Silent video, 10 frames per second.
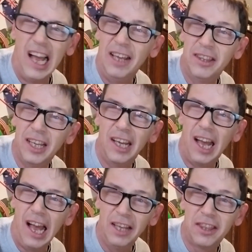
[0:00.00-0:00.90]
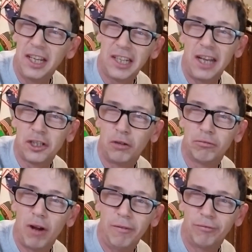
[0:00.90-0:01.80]
I think I should
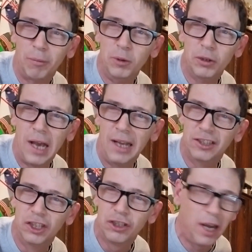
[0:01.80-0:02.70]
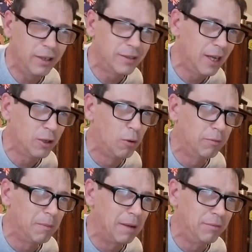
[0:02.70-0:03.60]
run from you guys. You're trying to take
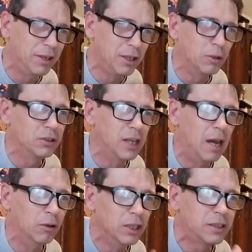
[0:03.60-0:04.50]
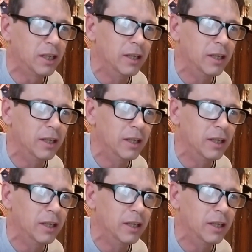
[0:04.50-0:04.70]
over my videos now. Listen.